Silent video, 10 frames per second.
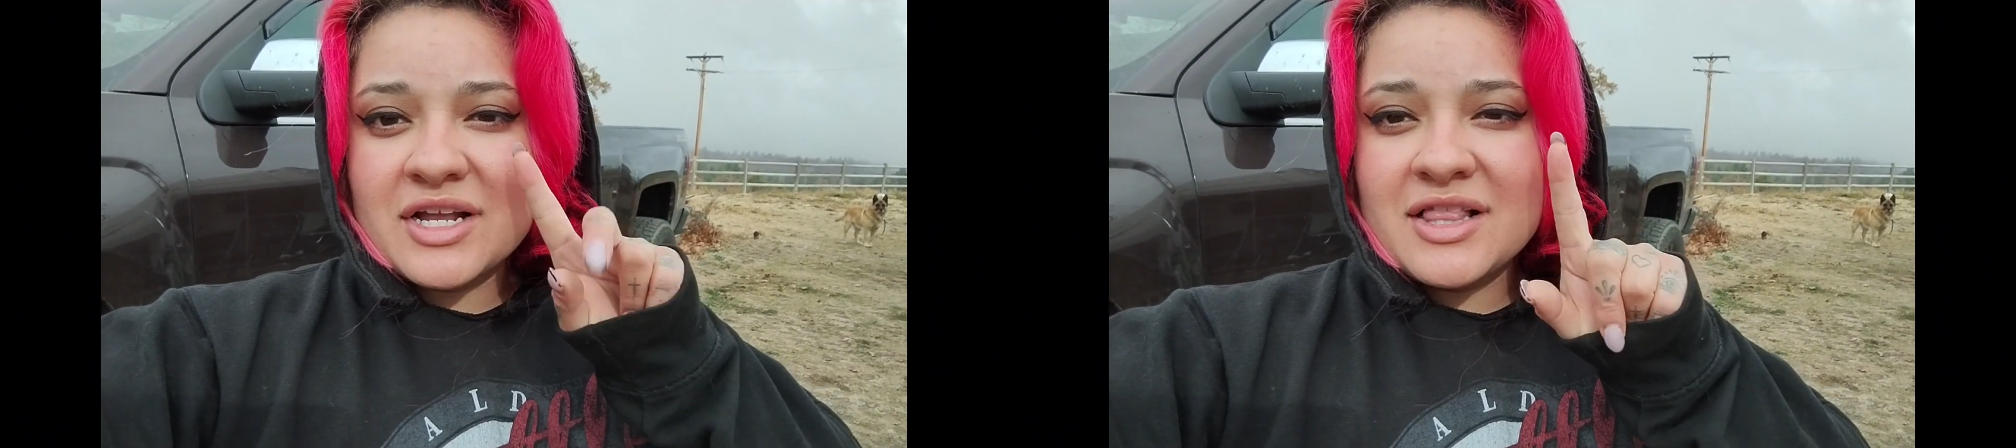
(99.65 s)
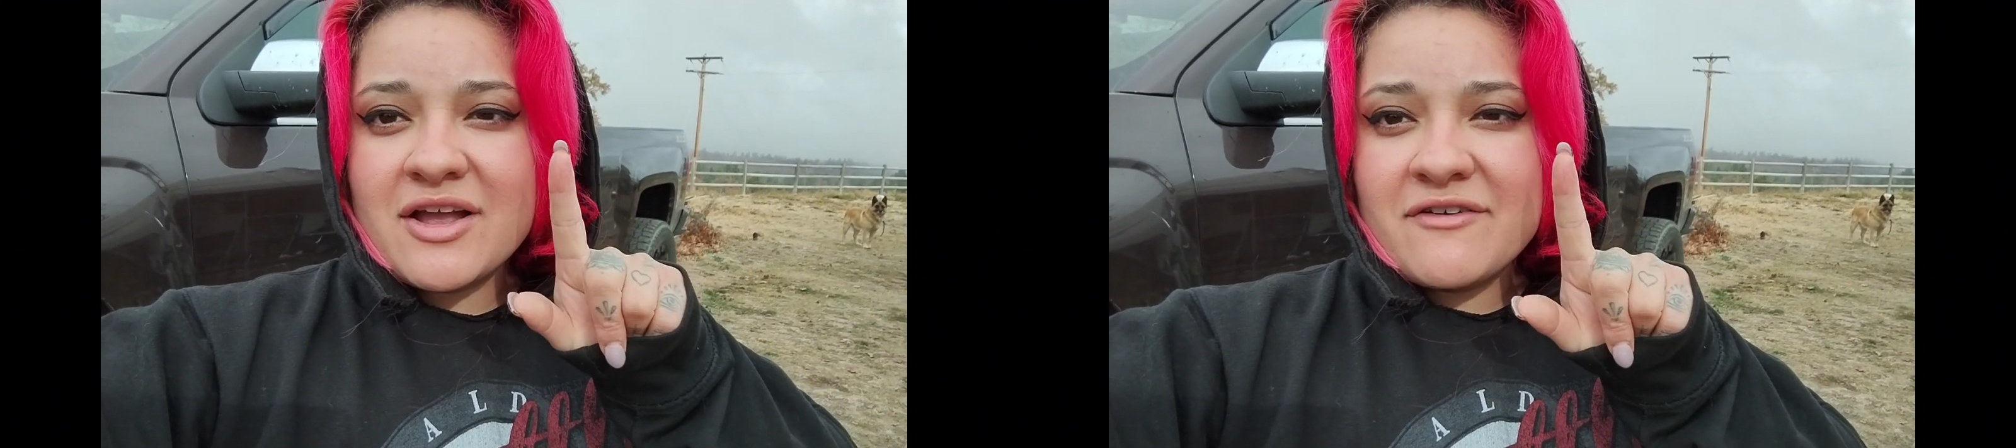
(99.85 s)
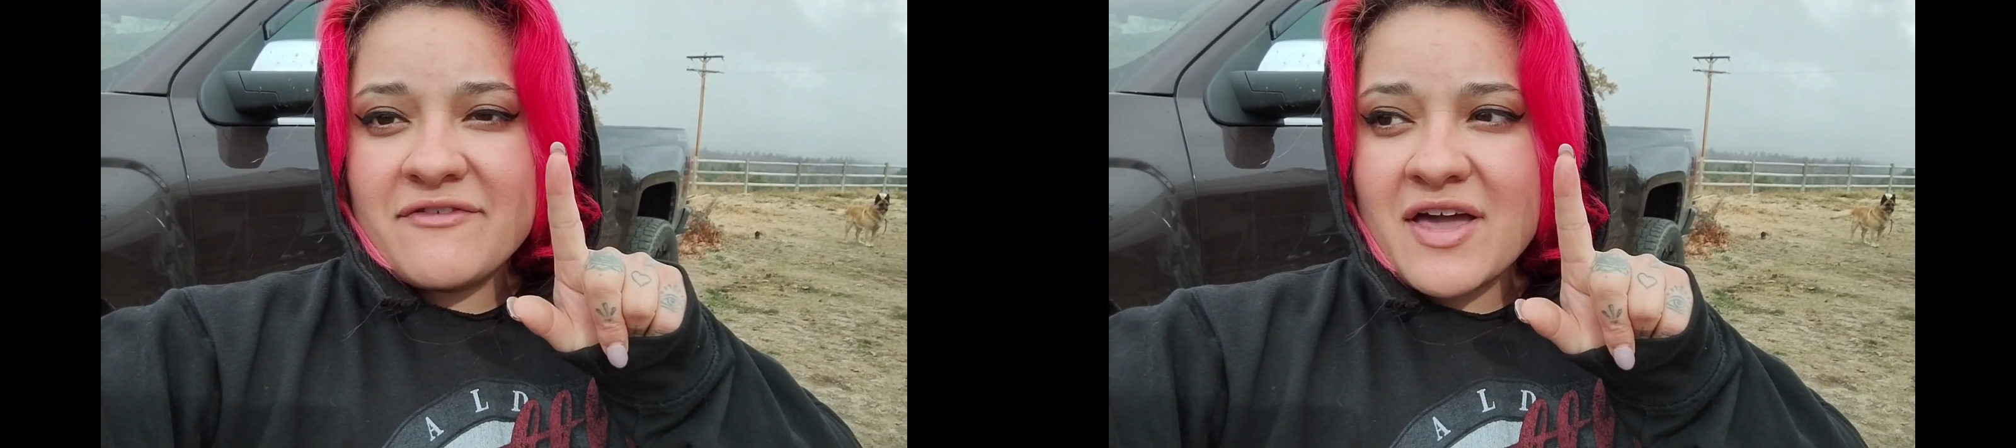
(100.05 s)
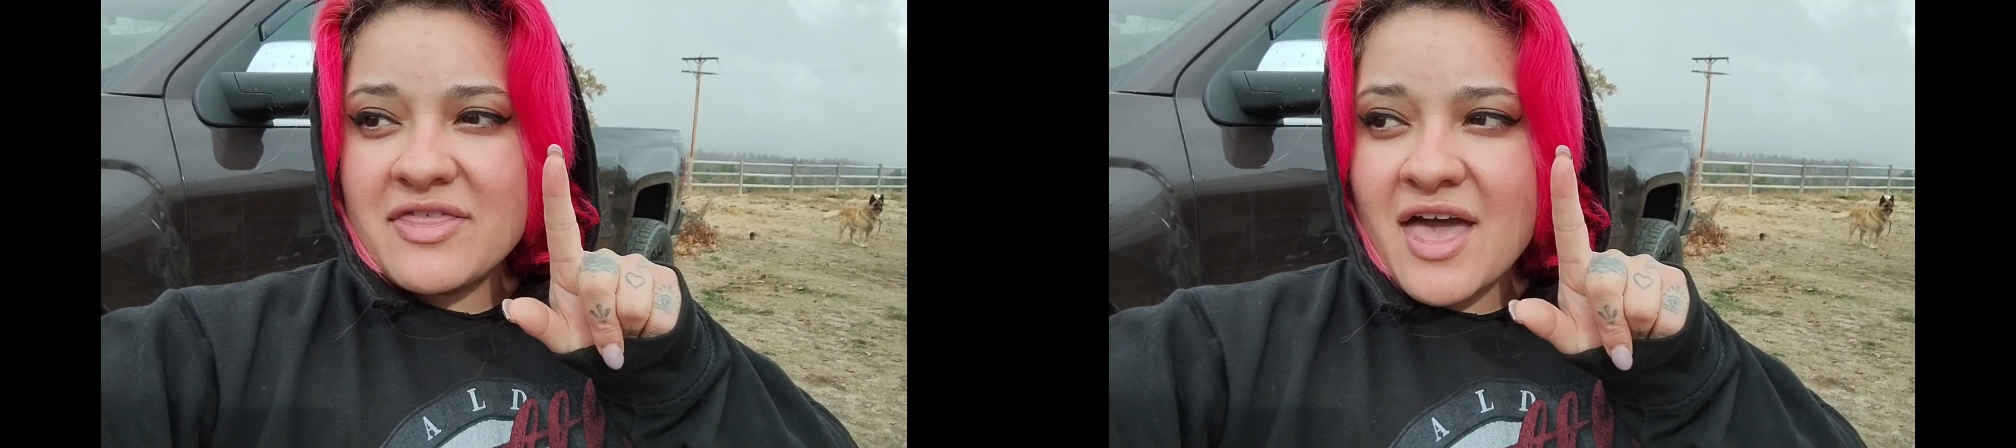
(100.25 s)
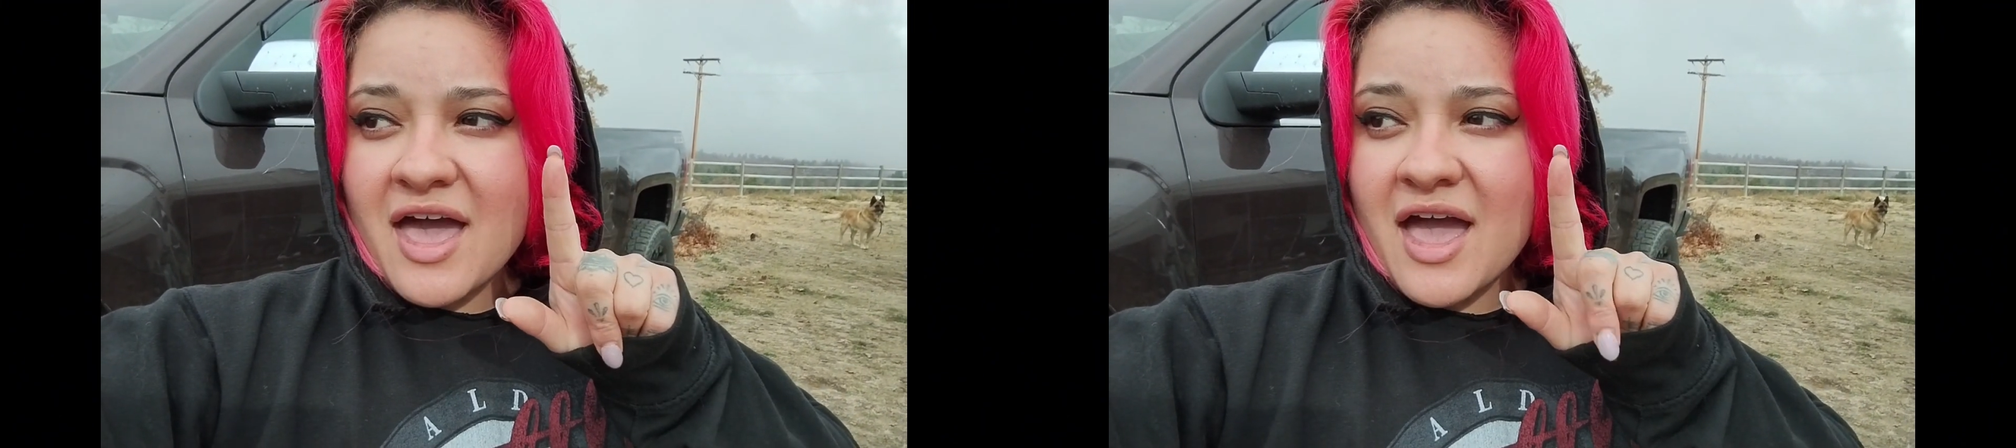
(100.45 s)
to clarify
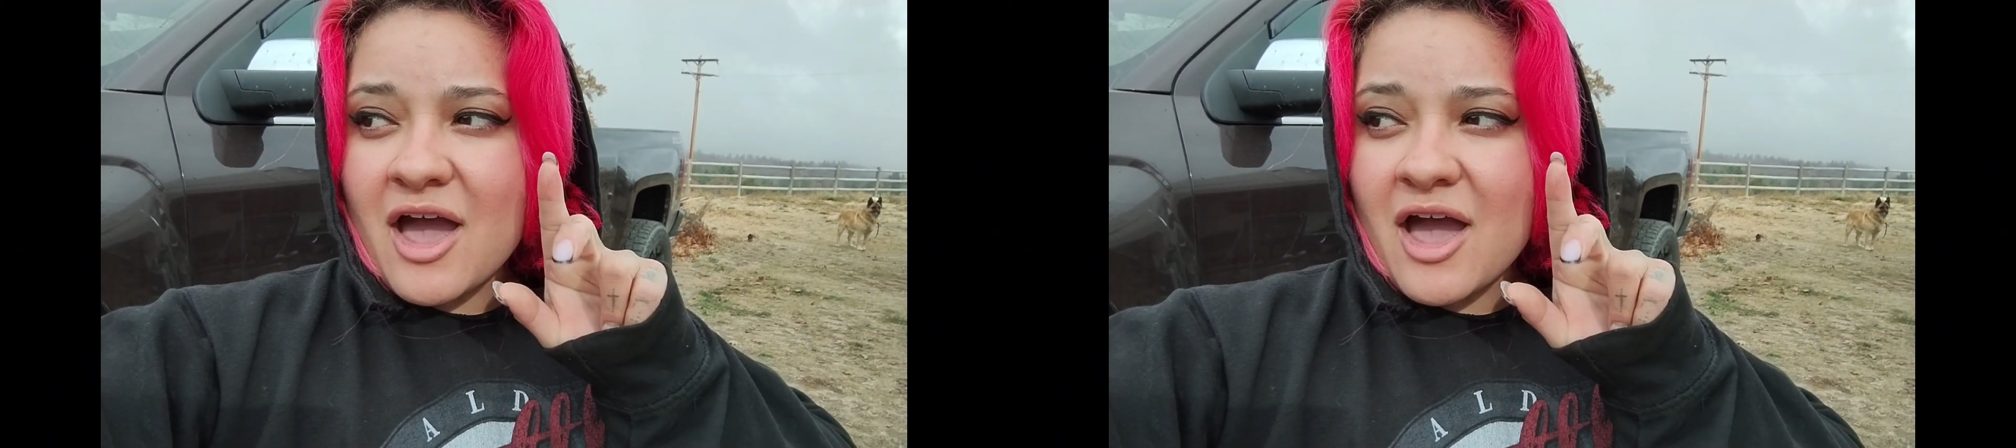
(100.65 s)
that.